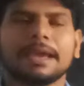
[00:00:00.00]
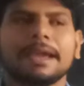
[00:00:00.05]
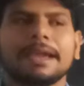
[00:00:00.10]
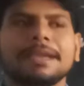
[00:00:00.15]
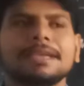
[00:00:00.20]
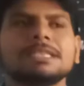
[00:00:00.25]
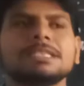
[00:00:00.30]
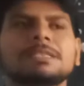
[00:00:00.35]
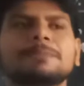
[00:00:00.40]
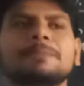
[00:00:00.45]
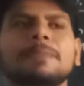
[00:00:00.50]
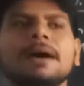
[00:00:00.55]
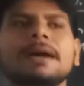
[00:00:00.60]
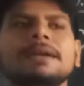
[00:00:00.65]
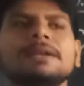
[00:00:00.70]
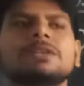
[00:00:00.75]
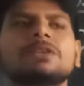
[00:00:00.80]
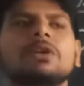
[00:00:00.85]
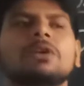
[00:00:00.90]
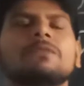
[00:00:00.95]
In
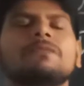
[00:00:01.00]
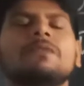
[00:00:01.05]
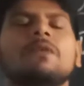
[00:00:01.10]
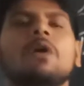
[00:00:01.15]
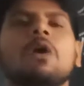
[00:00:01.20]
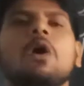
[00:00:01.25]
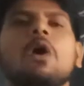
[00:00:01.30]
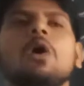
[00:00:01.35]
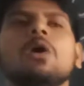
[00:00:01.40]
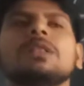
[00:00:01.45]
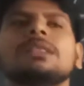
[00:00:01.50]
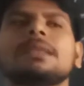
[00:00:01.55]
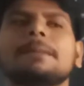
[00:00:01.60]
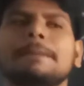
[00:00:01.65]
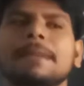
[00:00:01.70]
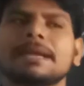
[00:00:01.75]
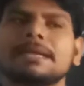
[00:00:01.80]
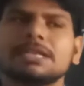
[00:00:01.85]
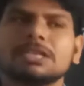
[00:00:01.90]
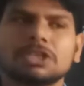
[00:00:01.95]
spite of all the
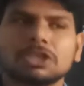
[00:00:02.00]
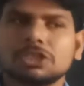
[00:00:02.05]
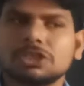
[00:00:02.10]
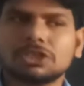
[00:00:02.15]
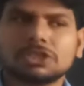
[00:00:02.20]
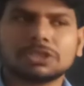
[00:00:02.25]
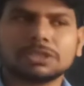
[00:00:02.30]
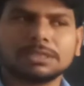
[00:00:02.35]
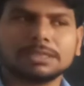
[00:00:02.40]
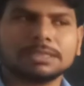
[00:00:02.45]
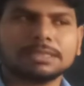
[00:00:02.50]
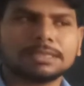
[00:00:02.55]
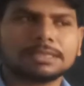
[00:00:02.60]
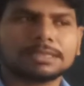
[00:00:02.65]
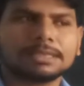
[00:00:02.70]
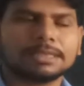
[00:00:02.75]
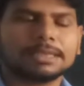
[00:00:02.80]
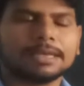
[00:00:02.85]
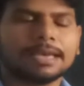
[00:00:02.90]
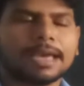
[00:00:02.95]

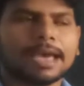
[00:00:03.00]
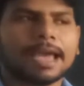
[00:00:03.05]
medications